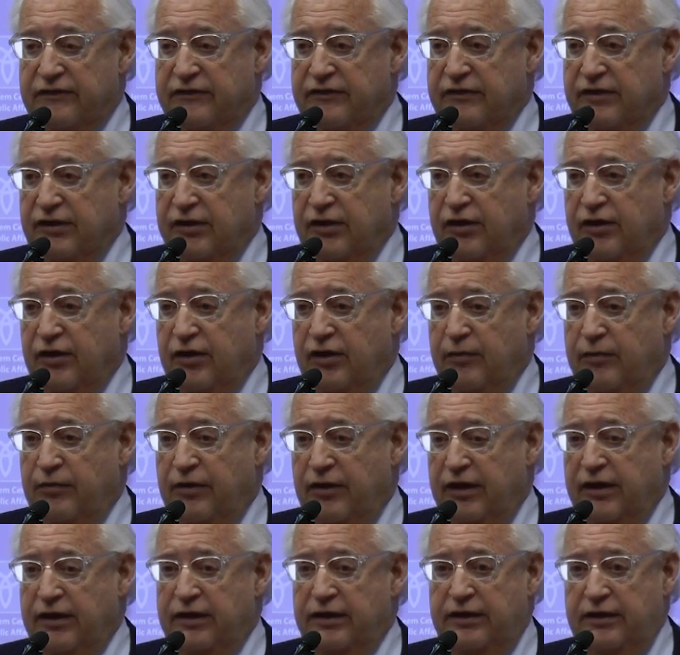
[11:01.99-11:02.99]
stress
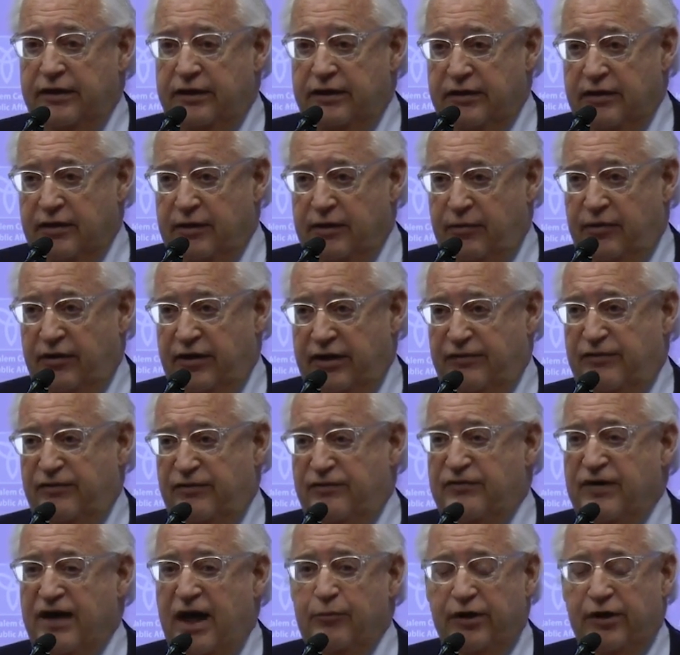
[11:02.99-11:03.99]
upon
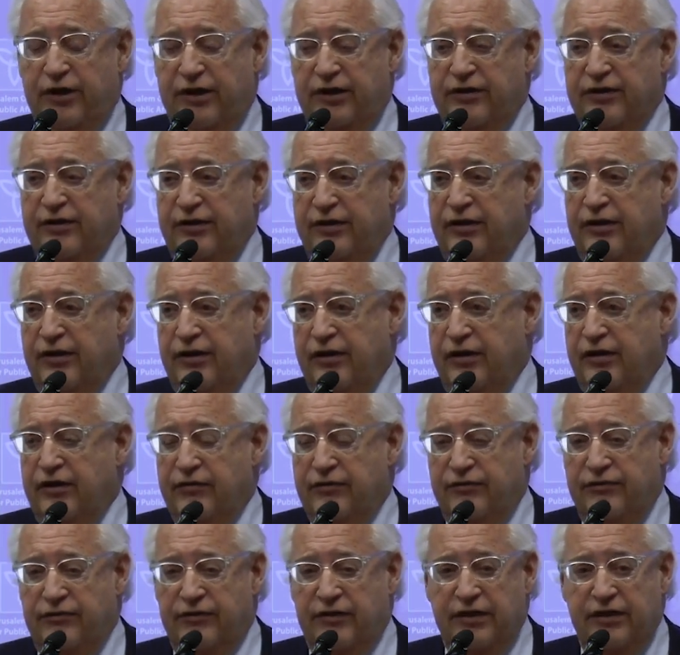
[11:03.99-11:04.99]
the fabric
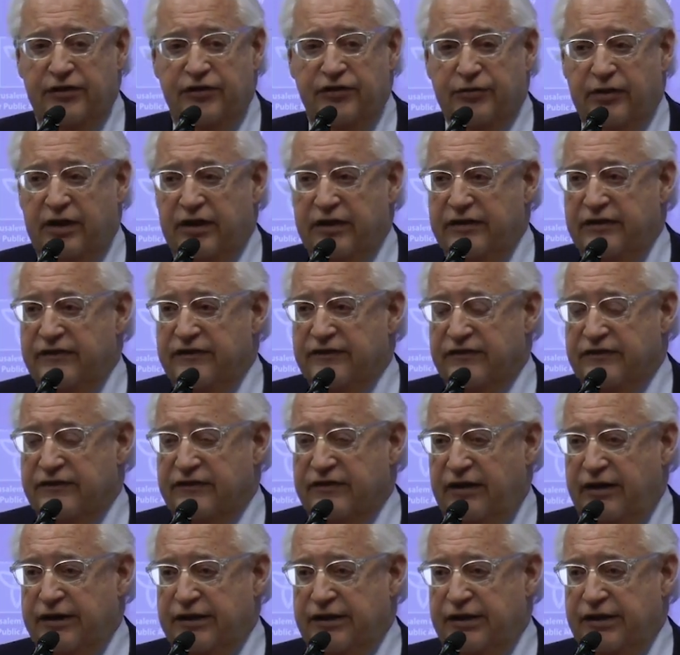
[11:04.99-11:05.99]
of
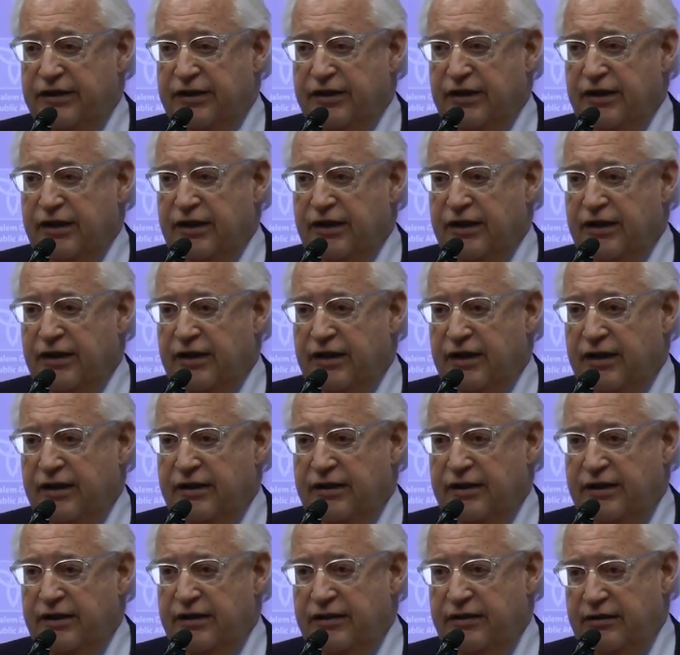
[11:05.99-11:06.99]
Israeli society.
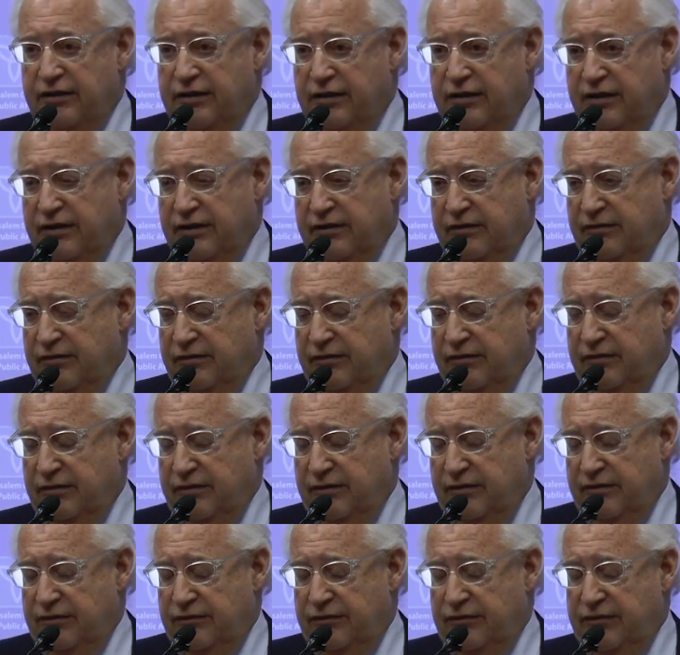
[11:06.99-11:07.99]
In
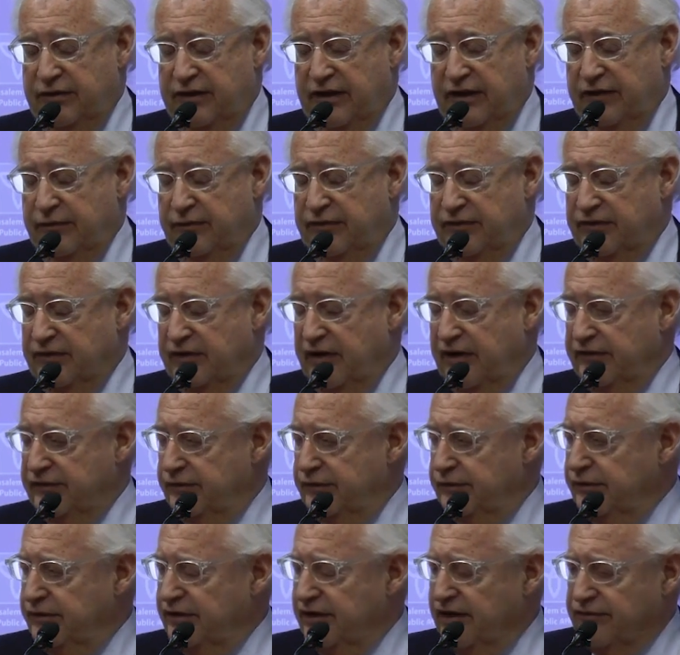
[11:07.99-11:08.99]

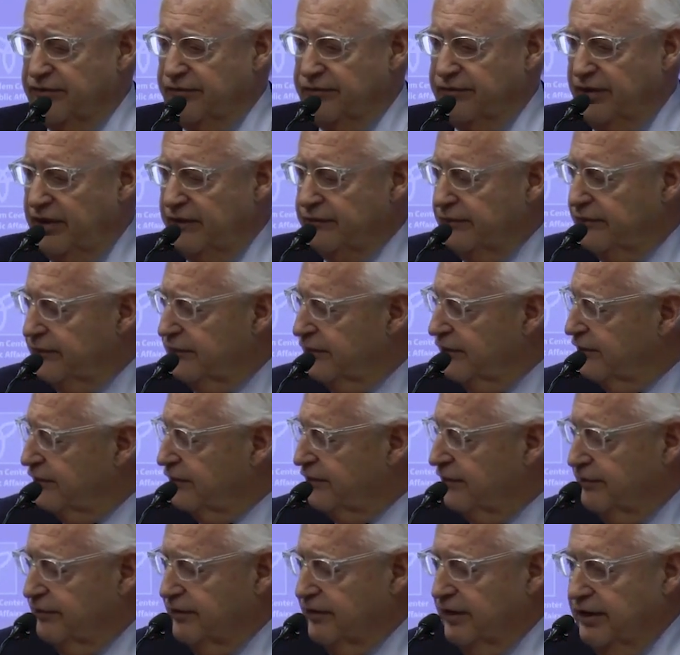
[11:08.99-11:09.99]
2005 or
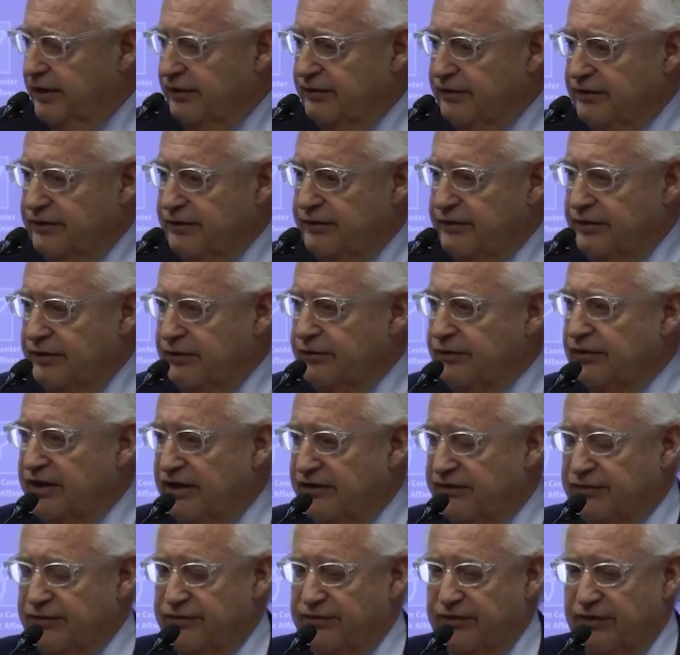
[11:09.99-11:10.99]
six, I forgot, or
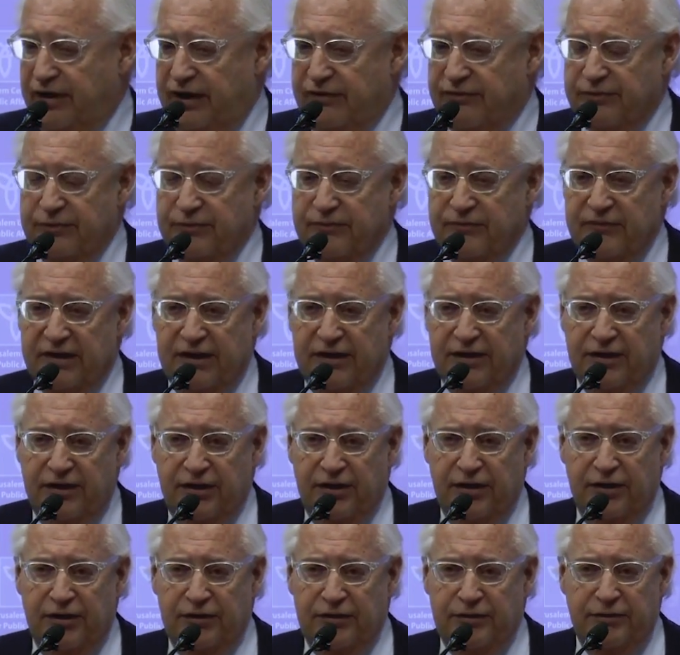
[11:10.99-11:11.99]
2005.
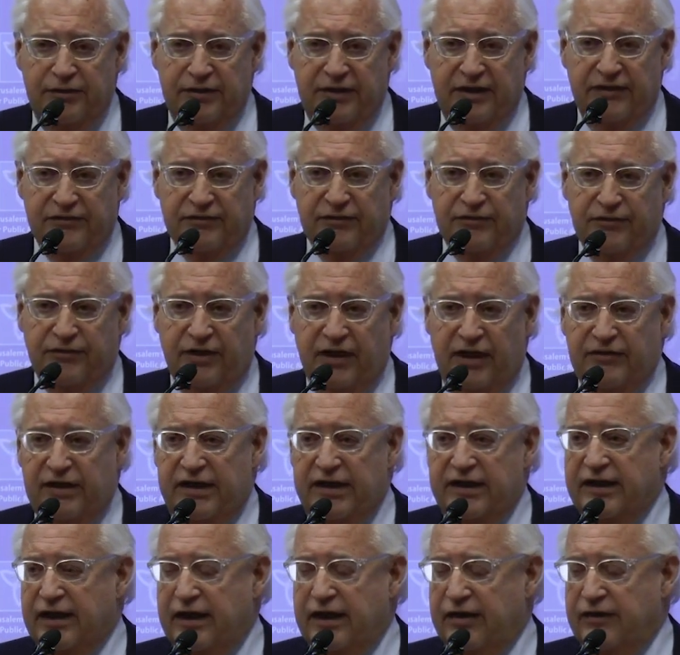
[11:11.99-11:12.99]

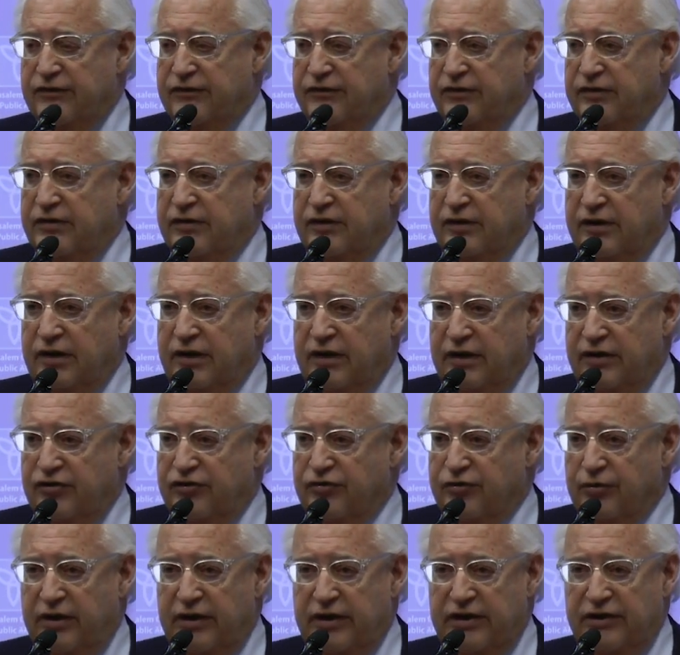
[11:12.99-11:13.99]
2005, 8,000
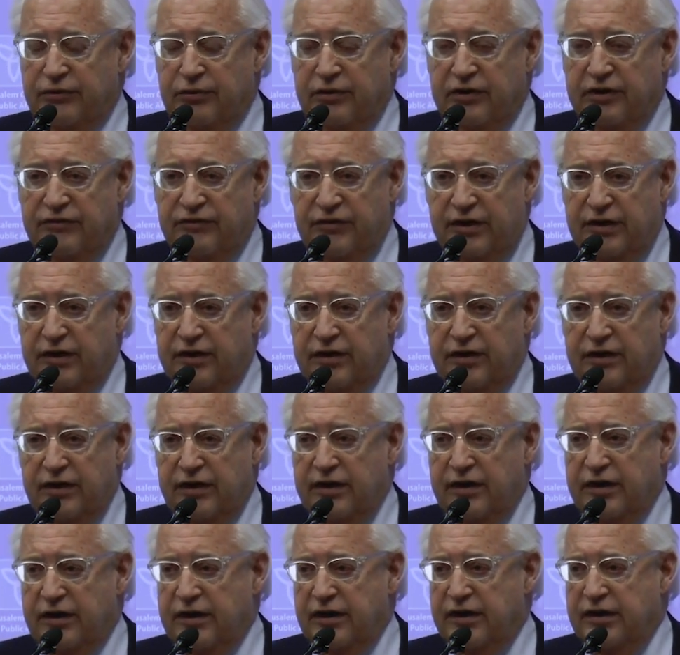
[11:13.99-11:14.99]
Israelis were
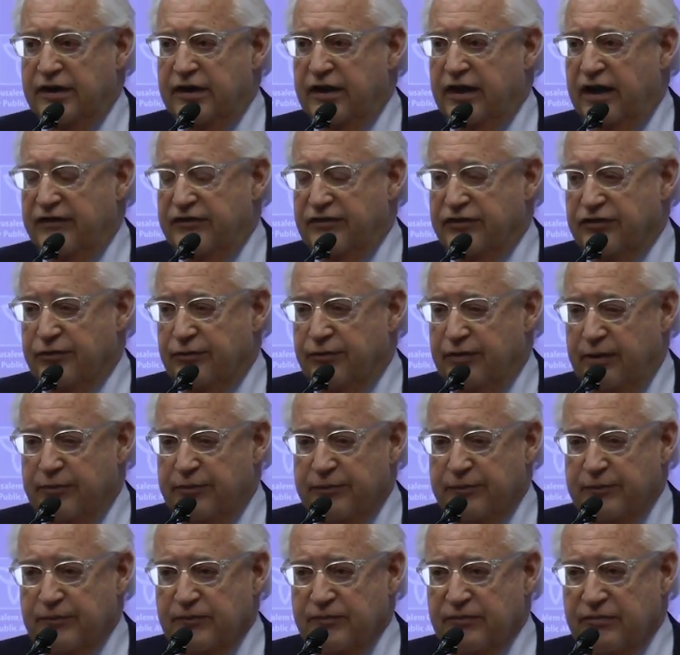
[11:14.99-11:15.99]
living in the Gaza
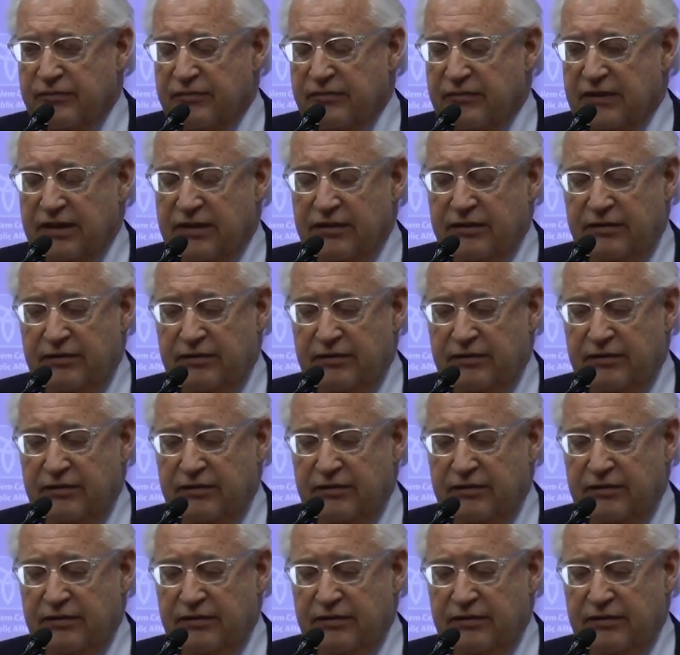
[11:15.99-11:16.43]
Strip,